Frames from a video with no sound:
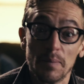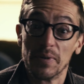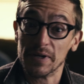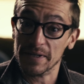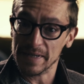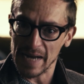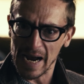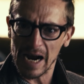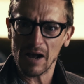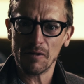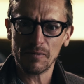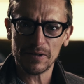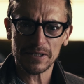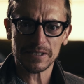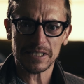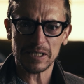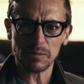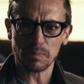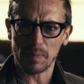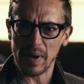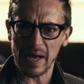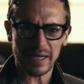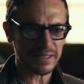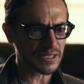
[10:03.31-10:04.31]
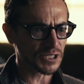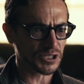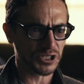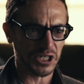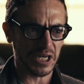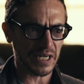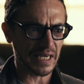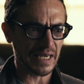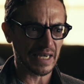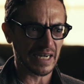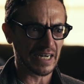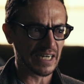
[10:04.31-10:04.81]
But now let's get back to
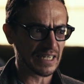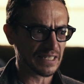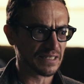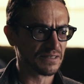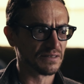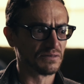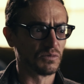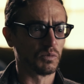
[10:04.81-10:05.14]
checking on